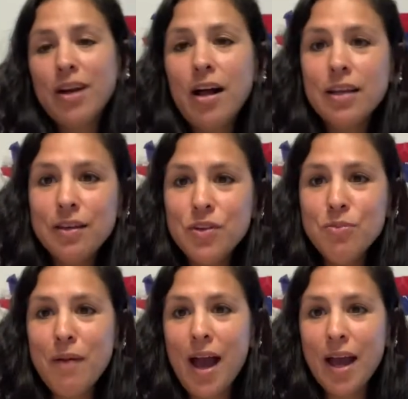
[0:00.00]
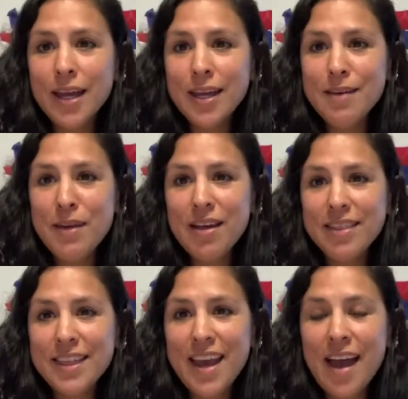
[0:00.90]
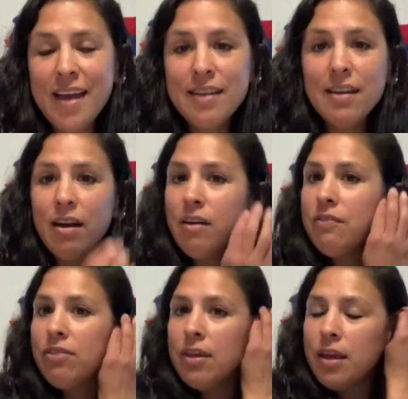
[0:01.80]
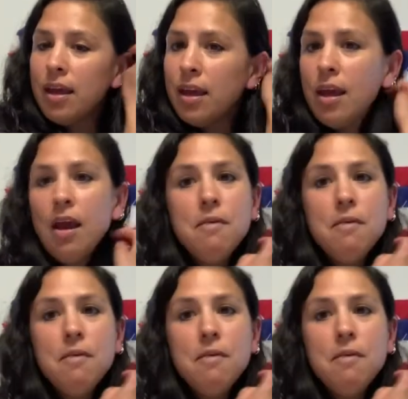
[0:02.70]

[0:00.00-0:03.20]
I'll give you my email at the end of the